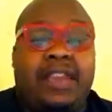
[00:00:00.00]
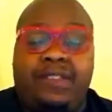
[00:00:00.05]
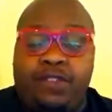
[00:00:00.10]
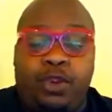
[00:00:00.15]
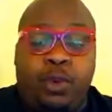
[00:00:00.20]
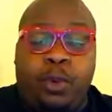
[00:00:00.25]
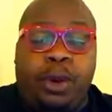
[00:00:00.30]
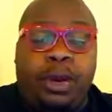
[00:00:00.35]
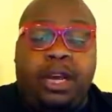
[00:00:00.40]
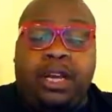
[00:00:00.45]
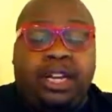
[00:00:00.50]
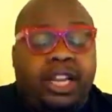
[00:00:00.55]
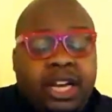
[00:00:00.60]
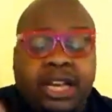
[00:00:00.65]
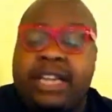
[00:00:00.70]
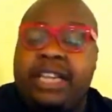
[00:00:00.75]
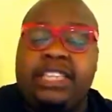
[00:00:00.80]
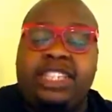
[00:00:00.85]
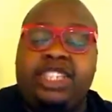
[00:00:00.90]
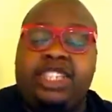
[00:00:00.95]
if you want a
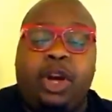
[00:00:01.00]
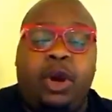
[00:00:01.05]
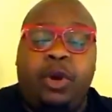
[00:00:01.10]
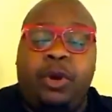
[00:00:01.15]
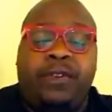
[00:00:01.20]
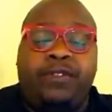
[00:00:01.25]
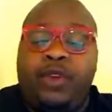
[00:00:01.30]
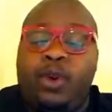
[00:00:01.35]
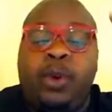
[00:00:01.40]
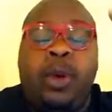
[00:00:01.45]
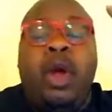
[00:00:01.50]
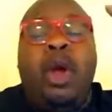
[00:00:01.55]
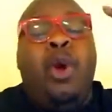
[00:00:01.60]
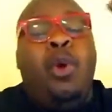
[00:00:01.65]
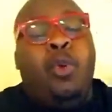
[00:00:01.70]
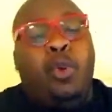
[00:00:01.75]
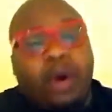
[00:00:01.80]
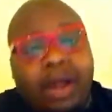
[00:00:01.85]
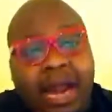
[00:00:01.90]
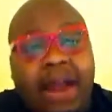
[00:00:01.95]
cooking show, if you,
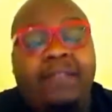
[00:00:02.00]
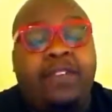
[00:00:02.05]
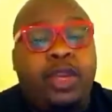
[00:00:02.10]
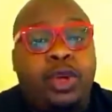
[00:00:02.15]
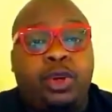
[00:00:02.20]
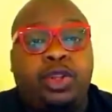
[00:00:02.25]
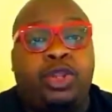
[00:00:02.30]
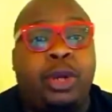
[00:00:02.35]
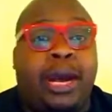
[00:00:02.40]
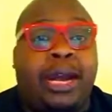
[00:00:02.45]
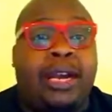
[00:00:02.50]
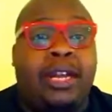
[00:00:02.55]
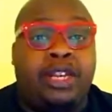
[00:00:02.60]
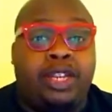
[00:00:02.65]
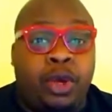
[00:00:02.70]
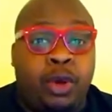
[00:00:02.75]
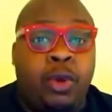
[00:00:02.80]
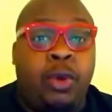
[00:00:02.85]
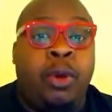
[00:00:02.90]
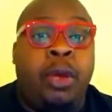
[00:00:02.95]
whatever you're trying to
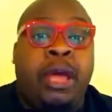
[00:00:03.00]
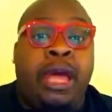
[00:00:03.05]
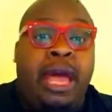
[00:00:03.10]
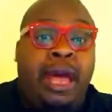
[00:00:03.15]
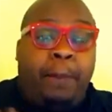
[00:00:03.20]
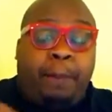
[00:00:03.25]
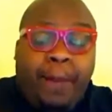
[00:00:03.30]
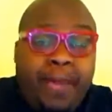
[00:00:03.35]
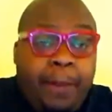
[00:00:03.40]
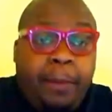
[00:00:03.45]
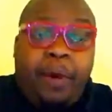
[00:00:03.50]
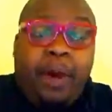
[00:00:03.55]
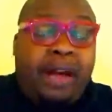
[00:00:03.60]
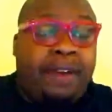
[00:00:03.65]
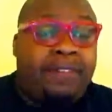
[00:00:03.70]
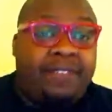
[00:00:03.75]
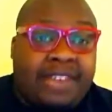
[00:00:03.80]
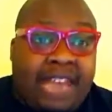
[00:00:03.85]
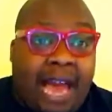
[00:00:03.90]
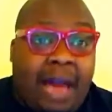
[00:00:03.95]
do and people
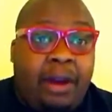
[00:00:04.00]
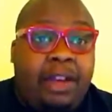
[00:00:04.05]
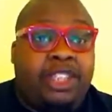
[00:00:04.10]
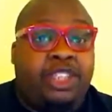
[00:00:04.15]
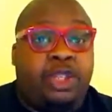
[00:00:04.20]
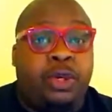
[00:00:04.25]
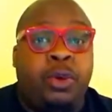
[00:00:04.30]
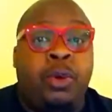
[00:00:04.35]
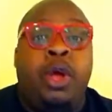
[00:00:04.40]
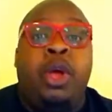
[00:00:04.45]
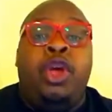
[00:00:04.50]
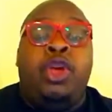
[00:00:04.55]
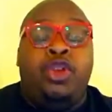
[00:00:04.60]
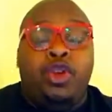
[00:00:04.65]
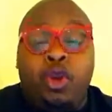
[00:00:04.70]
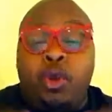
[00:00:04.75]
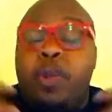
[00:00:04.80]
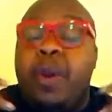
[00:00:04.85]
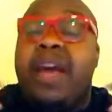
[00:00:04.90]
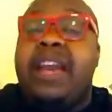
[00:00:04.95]
have doubted you,
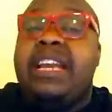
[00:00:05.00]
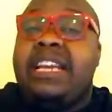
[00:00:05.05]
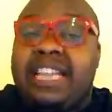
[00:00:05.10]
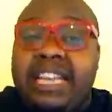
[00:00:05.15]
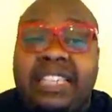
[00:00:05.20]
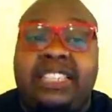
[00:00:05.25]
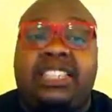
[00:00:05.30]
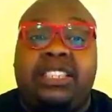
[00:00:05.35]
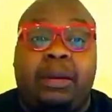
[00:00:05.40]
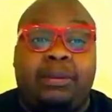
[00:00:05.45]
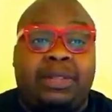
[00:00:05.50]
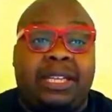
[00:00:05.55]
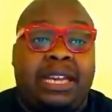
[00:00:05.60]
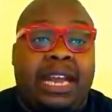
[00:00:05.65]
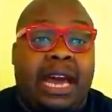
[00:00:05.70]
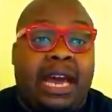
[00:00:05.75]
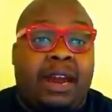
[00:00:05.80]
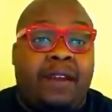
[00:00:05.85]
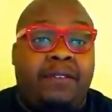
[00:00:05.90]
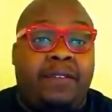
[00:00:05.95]
you better get something
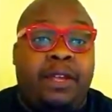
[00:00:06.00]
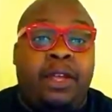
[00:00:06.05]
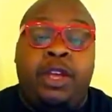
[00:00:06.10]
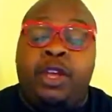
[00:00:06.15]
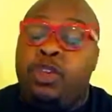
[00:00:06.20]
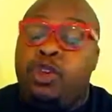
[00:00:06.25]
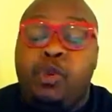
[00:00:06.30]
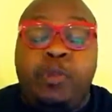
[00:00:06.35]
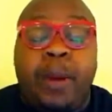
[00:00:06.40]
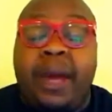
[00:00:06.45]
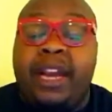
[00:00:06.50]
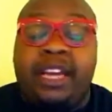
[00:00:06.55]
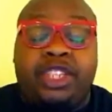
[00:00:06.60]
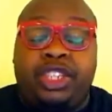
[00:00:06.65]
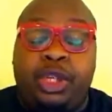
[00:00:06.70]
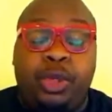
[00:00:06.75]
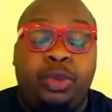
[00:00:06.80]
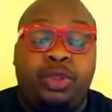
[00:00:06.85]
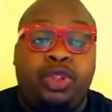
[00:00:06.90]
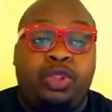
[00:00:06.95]
out of it. You better
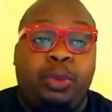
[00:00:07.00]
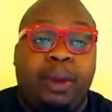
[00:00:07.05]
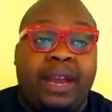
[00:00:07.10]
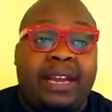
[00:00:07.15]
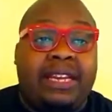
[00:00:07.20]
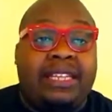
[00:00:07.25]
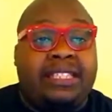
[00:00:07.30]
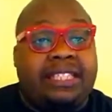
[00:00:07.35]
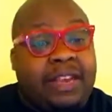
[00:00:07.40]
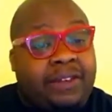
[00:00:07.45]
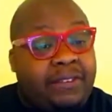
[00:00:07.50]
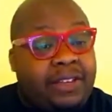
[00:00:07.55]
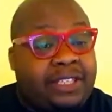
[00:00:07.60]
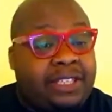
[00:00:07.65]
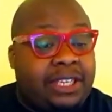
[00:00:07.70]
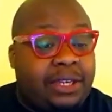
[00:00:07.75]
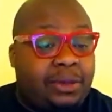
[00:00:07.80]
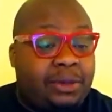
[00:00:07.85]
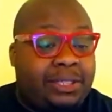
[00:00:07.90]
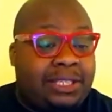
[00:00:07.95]
choose greatness every
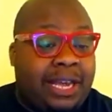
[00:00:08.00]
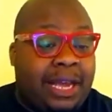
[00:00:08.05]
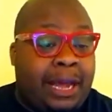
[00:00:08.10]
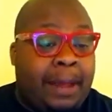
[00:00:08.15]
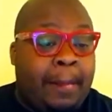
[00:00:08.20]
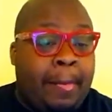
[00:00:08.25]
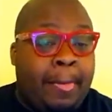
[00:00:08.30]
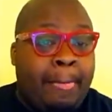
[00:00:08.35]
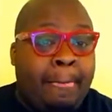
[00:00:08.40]
single time.